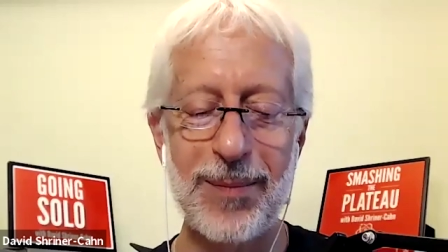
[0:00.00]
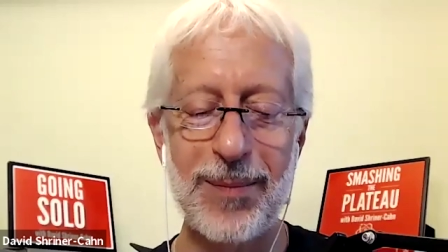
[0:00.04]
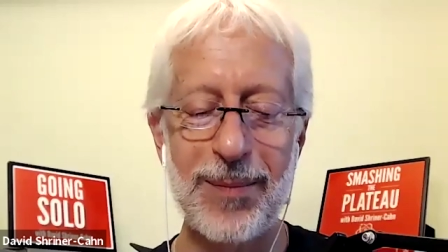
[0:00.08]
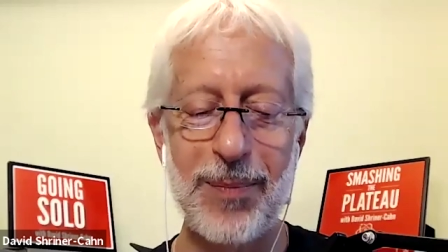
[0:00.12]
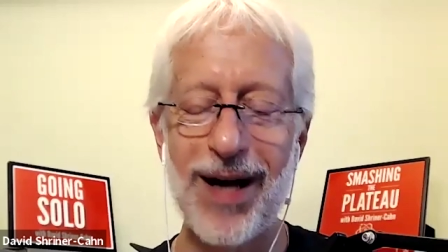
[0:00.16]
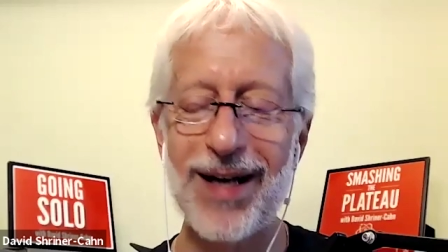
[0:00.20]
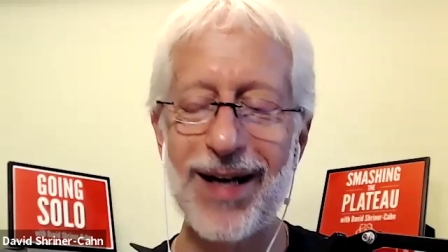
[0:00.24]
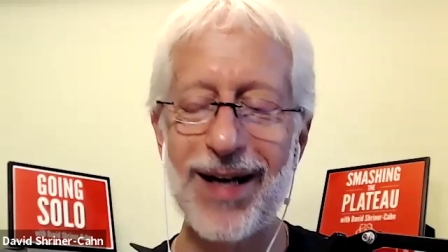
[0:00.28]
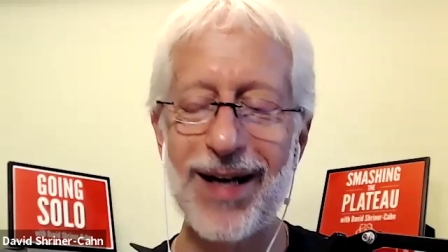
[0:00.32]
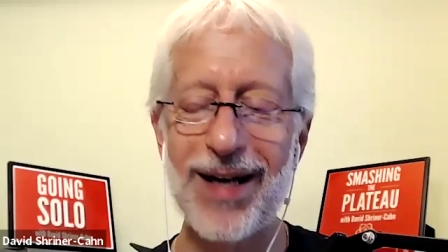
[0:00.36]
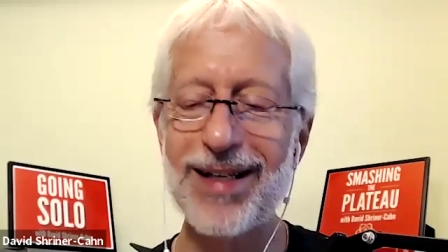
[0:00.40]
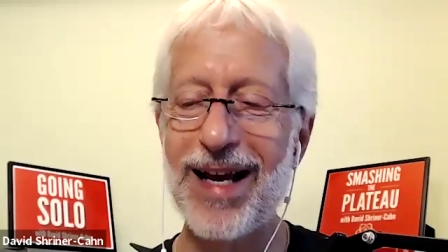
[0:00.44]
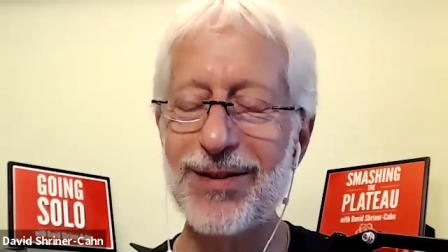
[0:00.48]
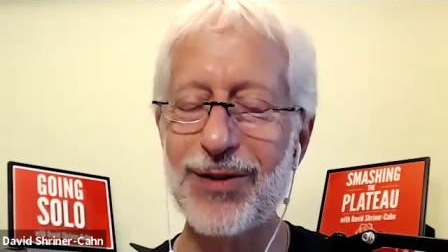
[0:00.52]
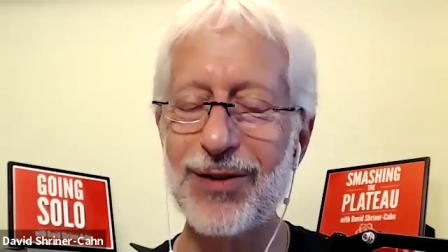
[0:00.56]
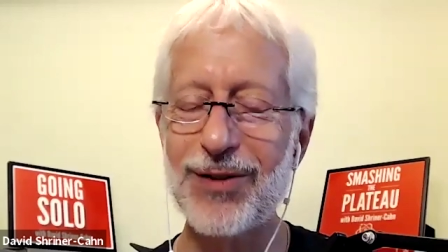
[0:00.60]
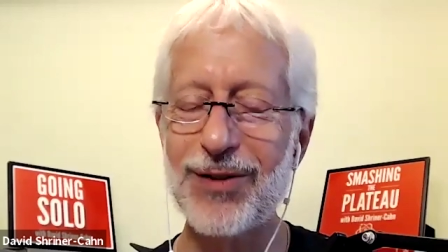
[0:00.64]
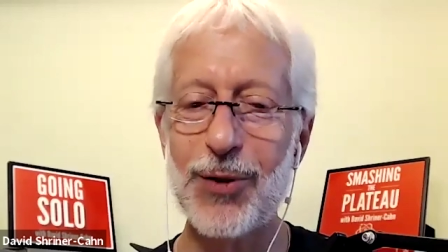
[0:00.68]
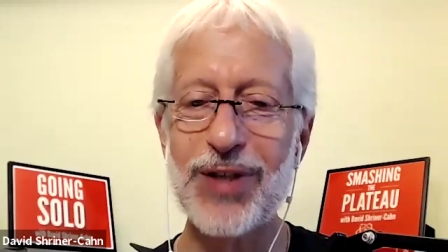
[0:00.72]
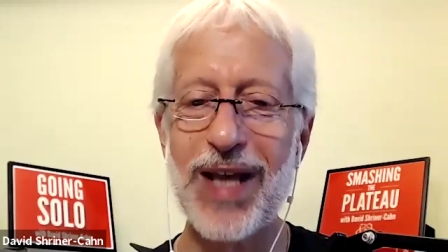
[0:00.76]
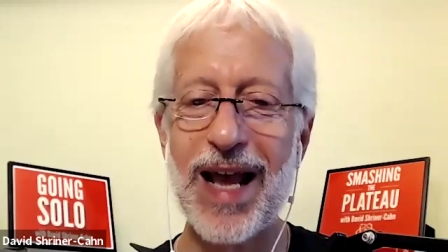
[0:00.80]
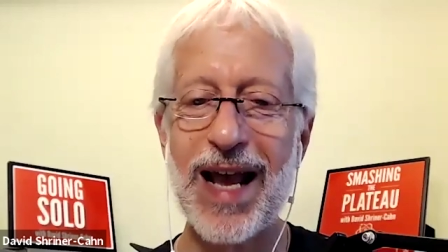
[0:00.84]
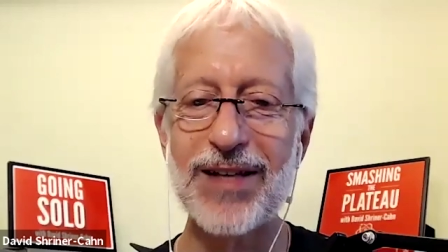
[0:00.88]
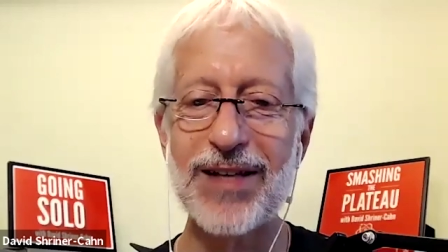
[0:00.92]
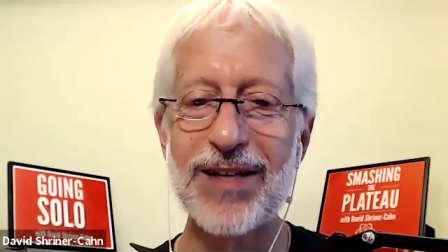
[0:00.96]
podcast
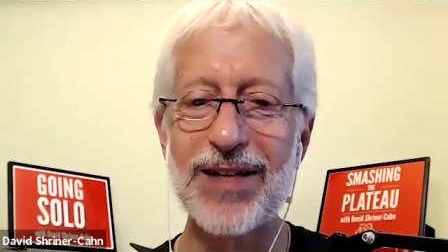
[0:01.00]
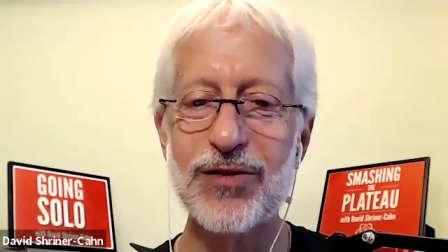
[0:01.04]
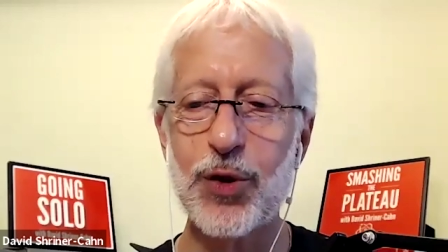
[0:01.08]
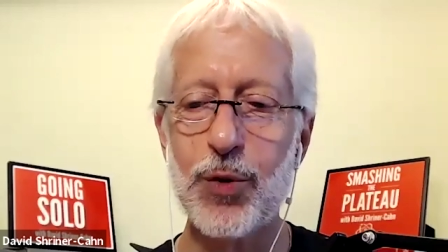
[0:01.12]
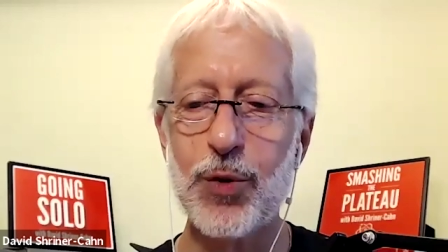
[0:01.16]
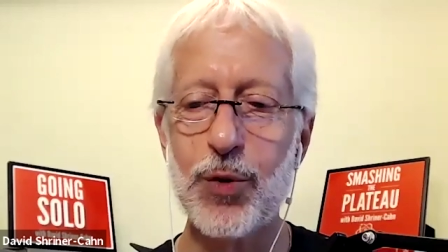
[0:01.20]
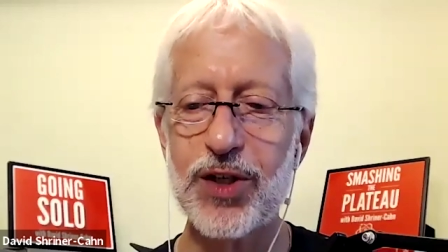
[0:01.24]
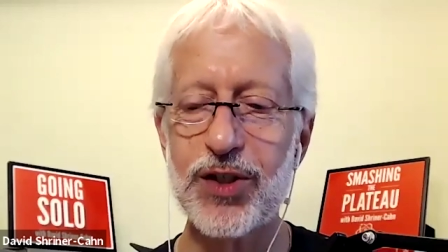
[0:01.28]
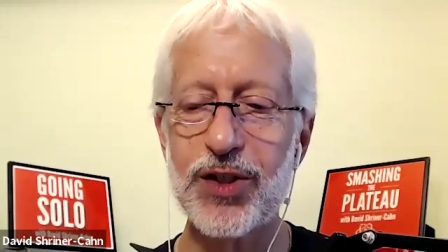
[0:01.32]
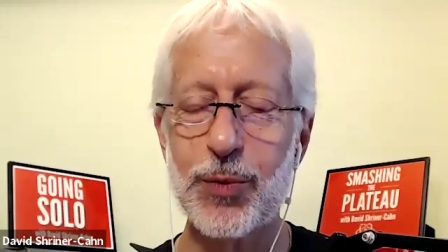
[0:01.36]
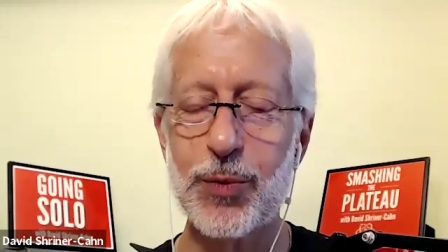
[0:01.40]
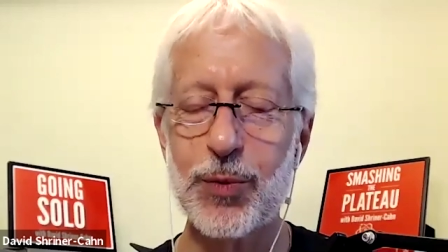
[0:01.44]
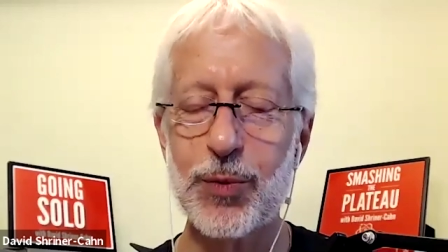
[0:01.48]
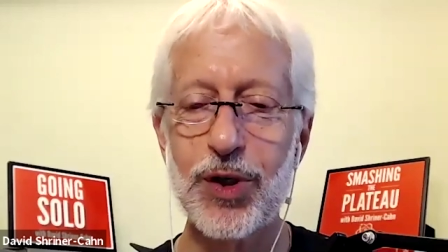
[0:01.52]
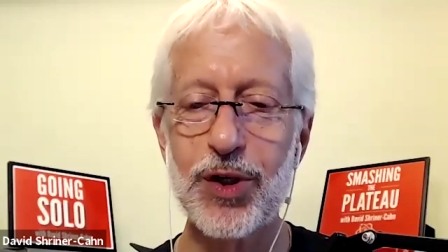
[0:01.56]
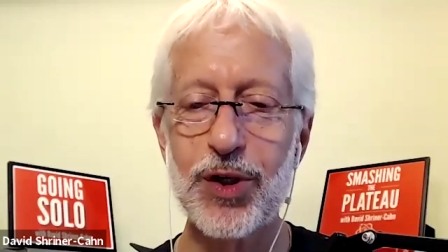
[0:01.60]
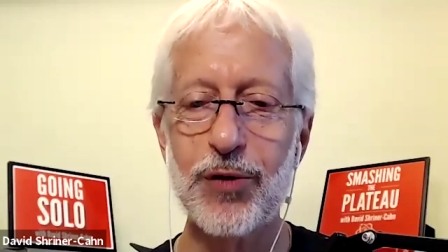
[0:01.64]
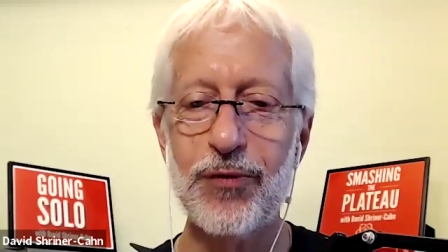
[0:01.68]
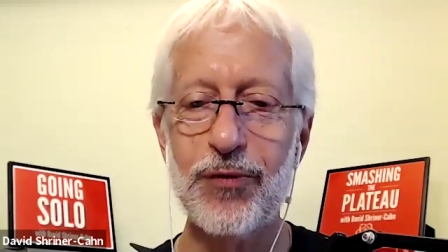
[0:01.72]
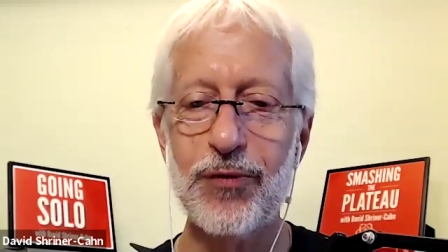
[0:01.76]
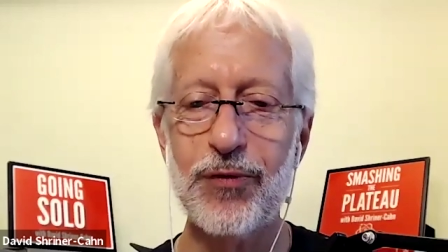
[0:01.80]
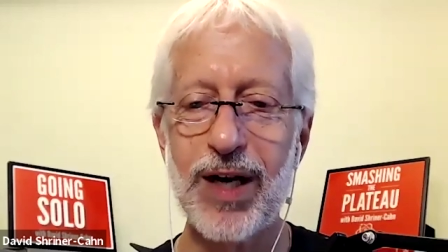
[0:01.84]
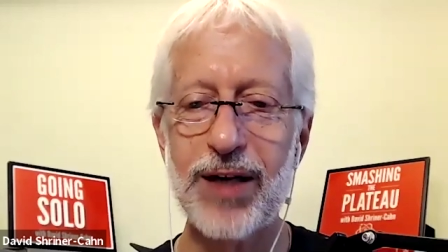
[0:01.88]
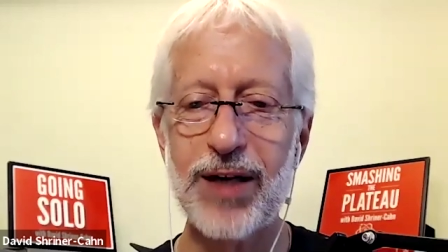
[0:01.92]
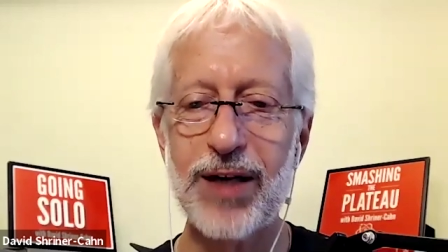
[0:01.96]
hosts ask the question, "What are your
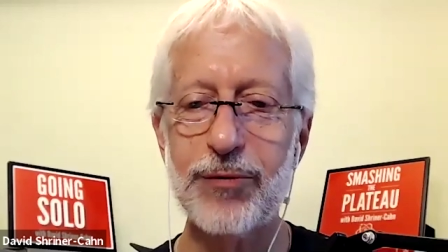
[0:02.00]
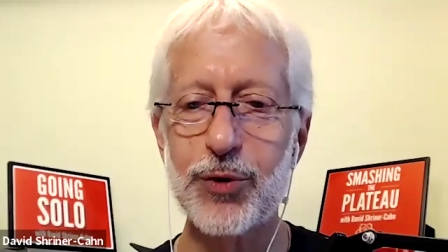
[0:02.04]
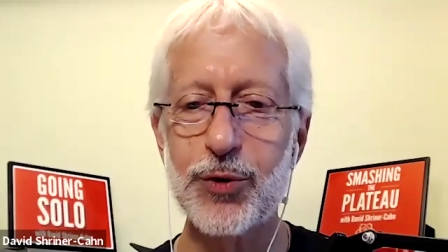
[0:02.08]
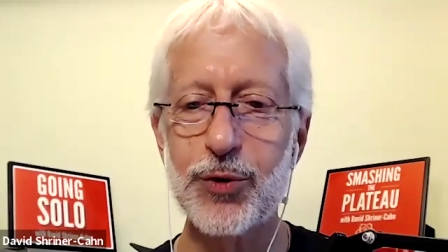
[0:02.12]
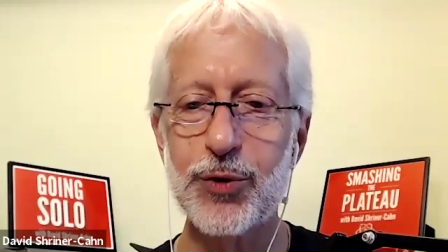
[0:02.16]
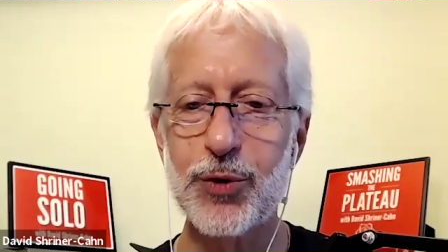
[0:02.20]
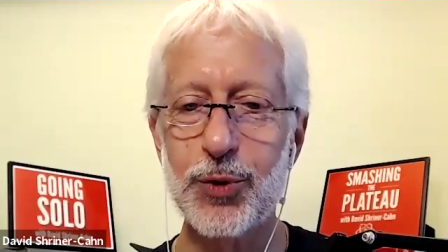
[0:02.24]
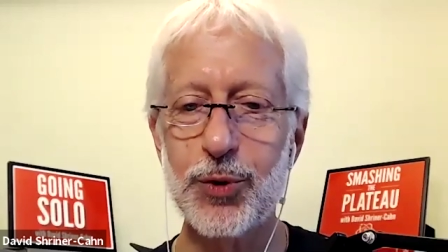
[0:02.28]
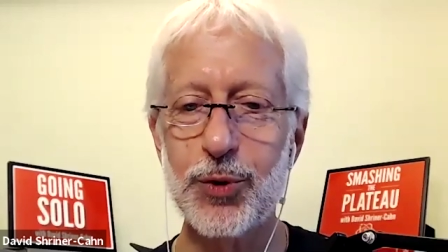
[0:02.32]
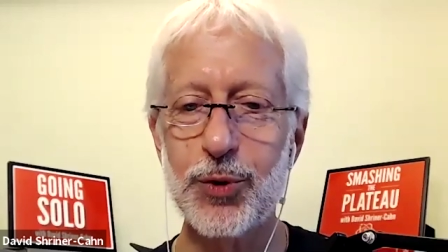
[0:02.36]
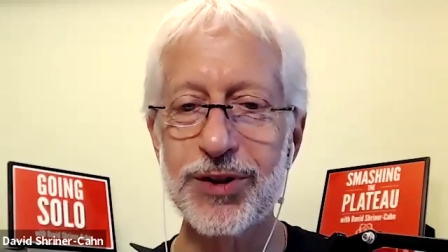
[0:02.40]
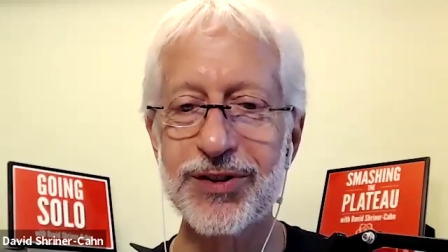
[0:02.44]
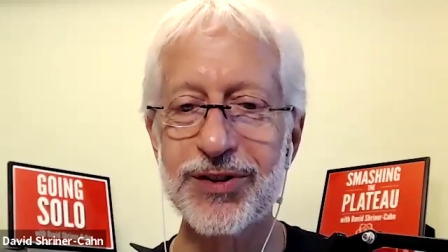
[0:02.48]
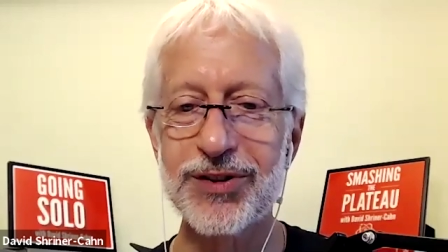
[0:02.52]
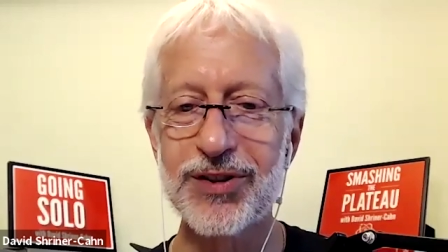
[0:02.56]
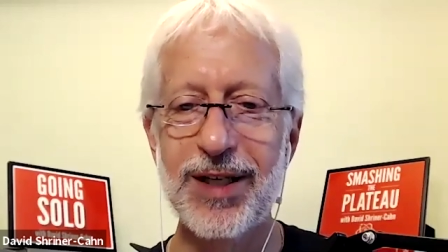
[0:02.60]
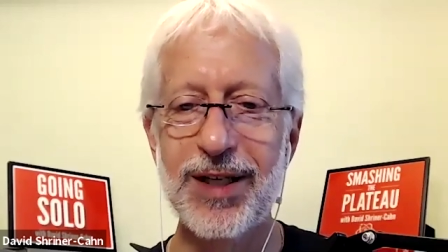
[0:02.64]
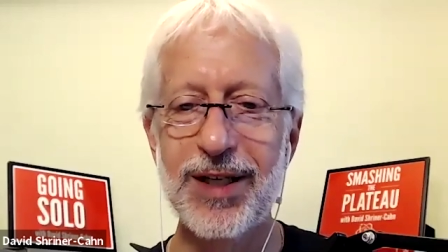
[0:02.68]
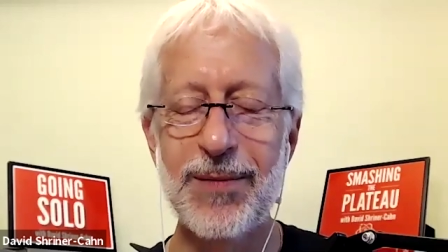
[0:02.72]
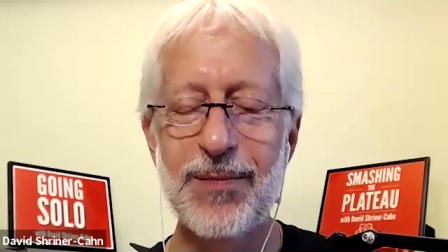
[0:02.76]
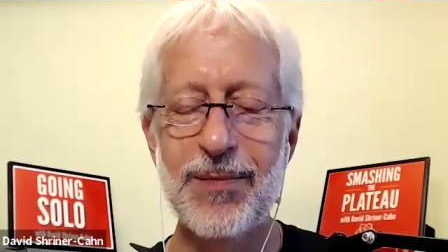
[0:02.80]
favorite tools?"